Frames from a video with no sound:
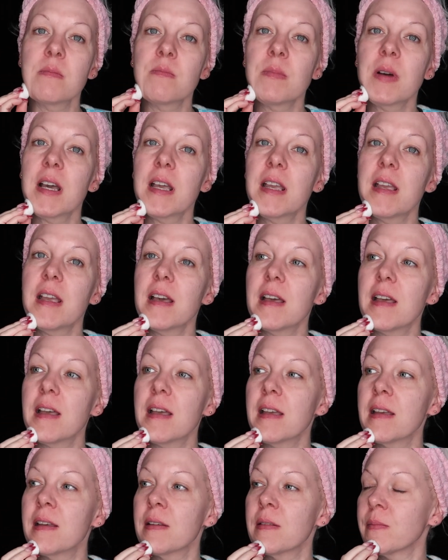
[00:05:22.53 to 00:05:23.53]
my uh,
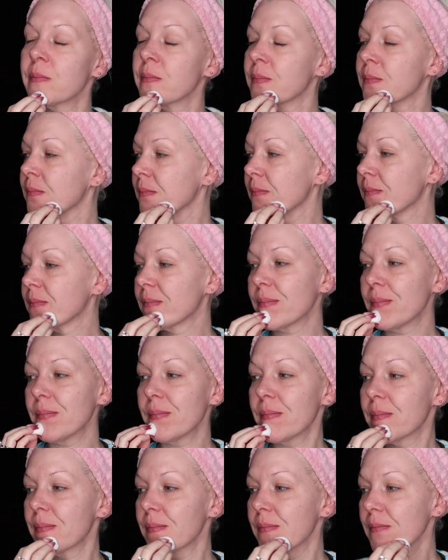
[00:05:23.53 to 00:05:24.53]

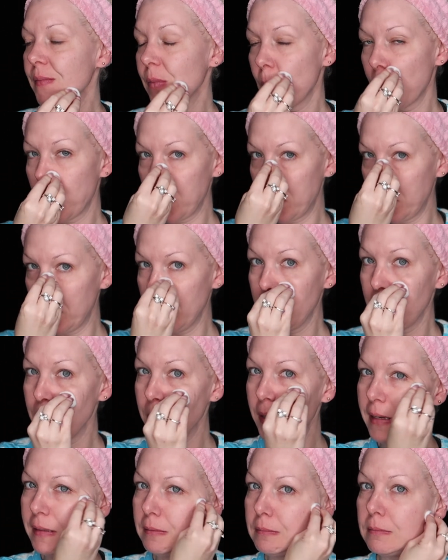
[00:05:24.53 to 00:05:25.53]
order to
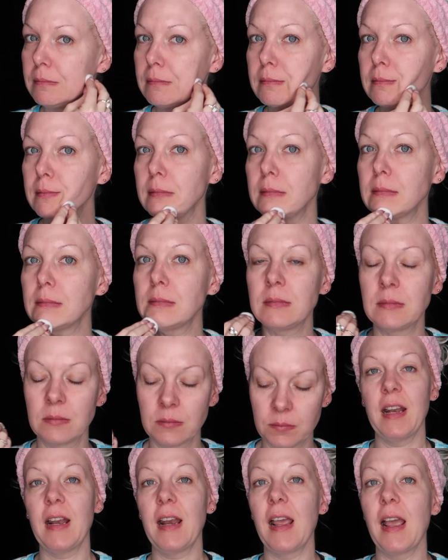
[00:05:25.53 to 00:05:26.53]
come in.
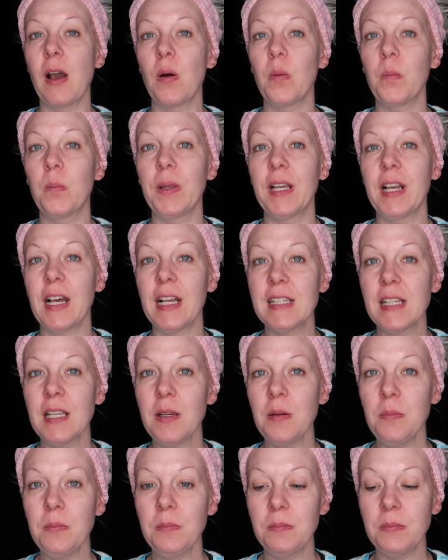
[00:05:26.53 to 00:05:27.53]
Now, because
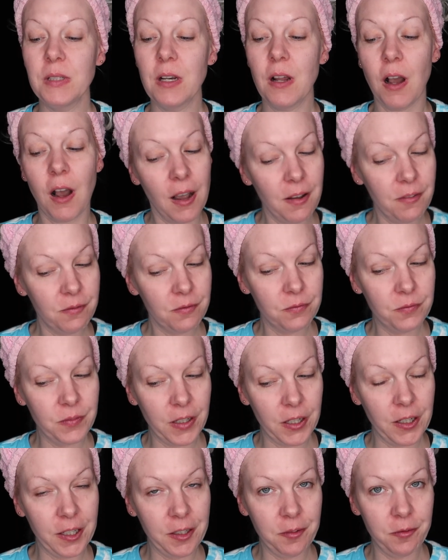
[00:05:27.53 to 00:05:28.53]
I'm not
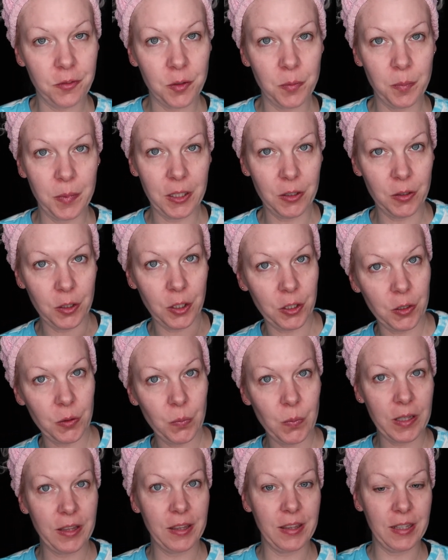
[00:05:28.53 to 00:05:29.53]
very familiar
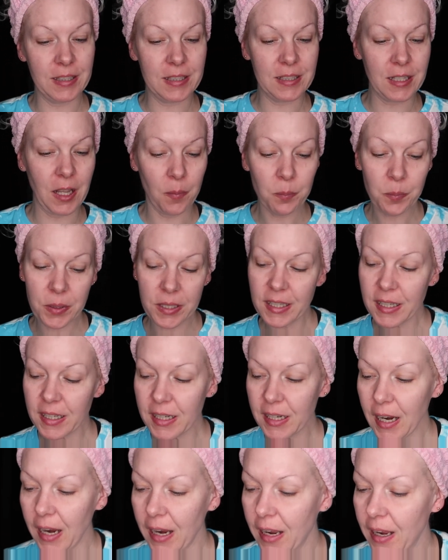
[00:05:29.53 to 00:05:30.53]
with this
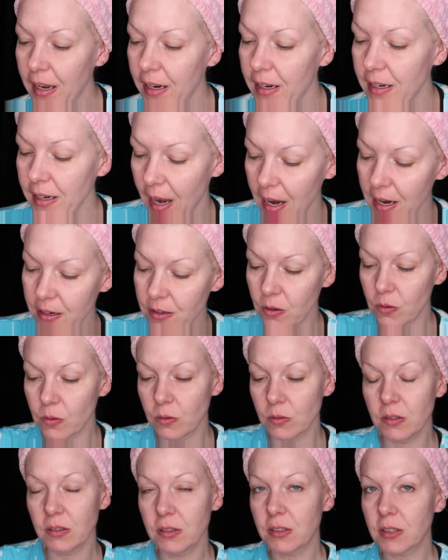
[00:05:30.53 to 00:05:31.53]
company and I don't